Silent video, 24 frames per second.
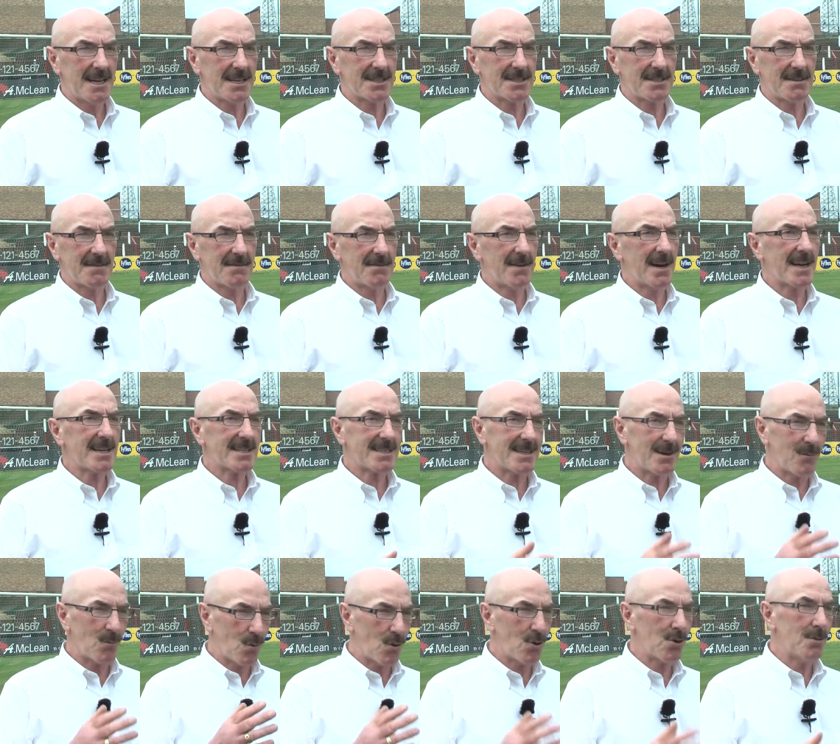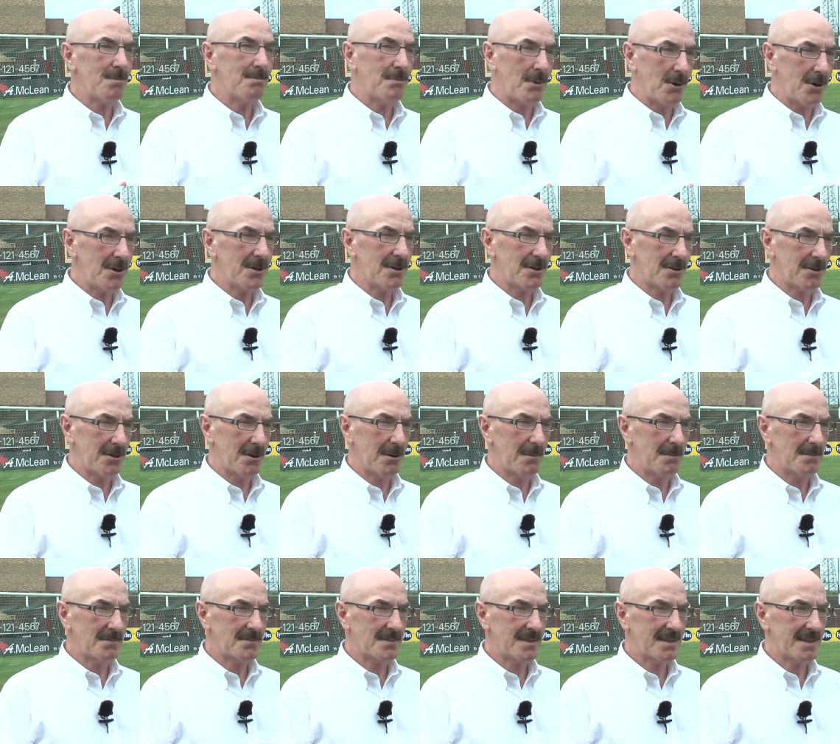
is the fact that Warrenpoint are up.